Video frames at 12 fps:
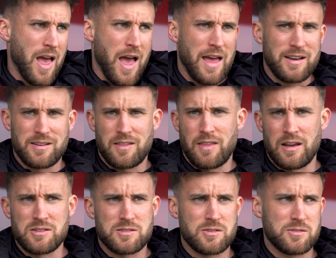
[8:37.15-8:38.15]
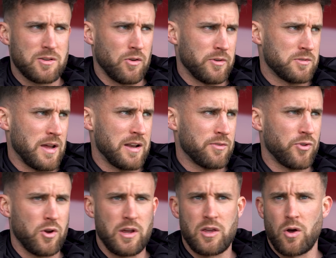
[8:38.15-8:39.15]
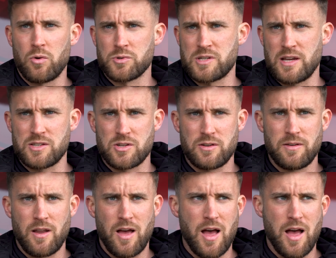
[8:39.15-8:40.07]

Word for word: and then he's gone had a 30 goal season.